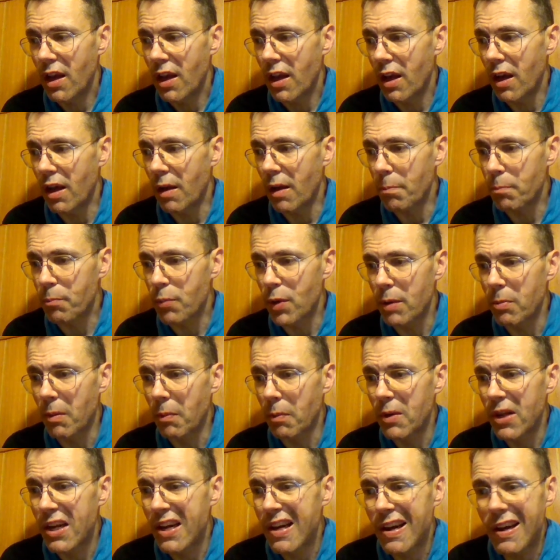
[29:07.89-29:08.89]
uh,
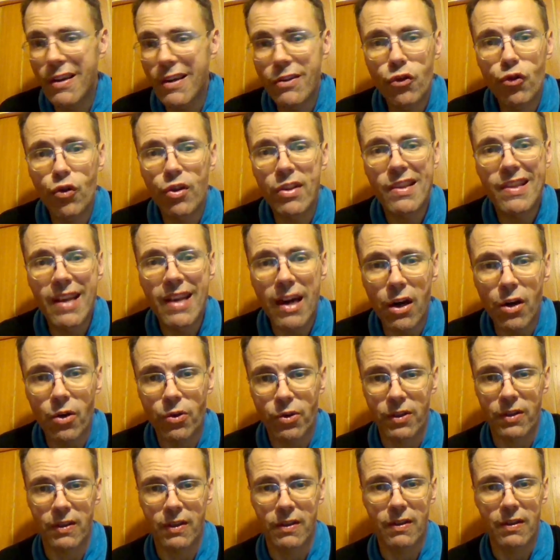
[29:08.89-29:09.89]
probably
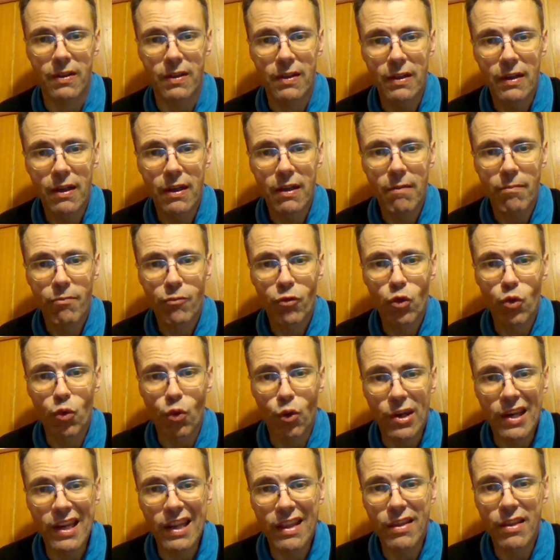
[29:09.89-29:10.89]
100,000 to
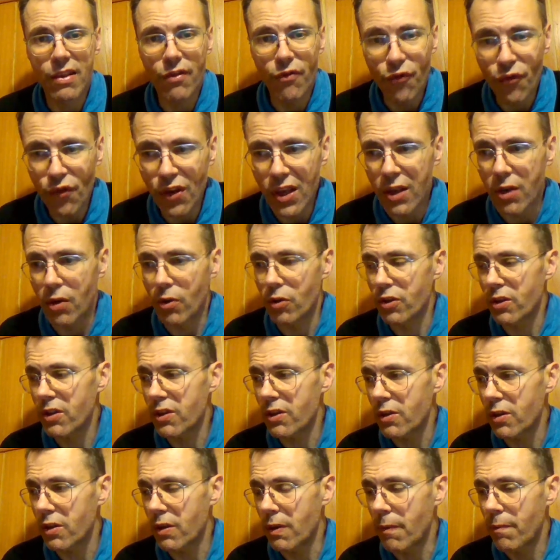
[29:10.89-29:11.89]
get the
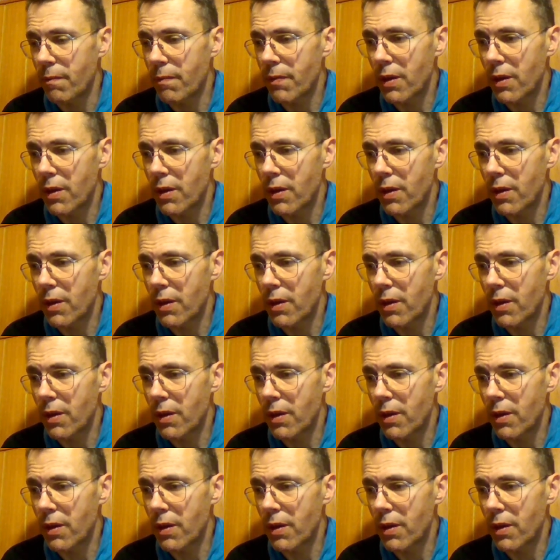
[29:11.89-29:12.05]
figures